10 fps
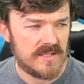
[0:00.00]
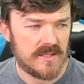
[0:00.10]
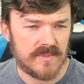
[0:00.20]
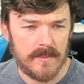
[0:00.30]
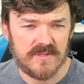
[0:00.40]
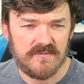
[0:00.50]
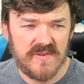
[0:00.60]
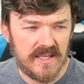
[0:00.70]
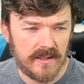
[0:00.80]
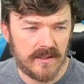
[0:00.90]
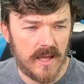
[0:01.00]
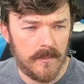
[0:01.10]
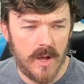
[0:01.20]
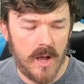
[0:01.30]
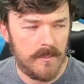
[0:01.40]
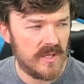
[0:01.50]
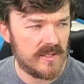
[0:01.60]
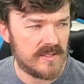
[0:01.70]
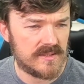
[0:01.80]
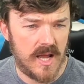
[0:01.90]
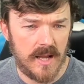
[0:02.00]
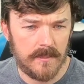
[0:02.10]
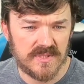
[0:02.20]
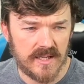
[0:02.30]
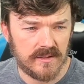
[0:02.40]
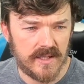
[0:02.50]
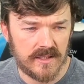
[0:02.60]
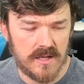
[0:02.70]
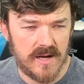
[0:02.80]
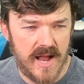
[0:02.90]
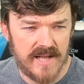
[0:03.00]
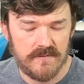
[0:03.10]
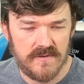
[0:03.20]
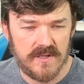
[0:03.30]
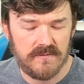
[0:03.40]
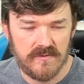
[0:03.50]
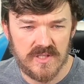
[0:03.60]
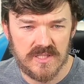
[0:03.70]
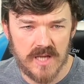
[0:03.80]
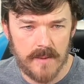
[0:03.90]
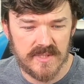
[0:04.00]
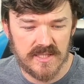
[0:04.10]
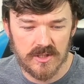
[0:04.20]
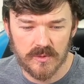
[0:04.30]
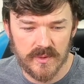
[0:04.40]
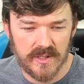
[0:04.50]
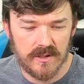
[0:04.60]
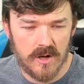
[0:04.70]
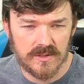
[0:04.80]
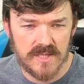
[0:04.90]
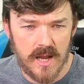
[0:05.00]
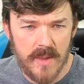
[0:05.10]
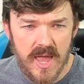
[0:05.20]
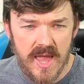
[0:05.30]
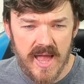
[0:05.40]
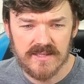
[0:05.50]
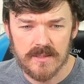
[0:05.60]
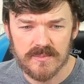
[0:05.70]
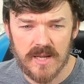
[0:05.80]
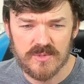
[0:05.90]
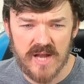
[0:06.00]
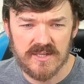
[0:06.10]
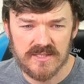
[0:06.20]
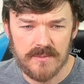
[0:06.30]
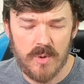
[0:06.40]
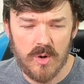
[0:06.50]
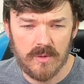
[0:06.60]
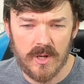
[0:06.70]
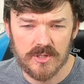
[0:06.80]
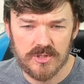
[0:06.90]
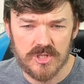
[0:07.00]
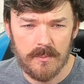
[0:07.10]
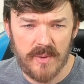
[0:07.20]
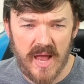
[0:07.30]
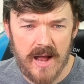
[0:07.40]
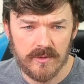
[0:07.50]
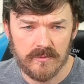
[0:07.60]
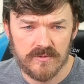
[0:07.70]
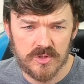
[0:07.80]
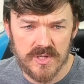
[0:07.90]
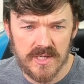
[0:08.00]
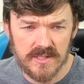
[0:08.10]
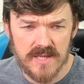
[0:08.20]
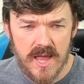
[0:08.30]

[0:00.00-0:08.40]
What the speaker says: sometimes feeding them a million times. Like Lickitung, I had to feed 50 times. That took a really long time. And sometimes you had to see Pokemon jump out of trees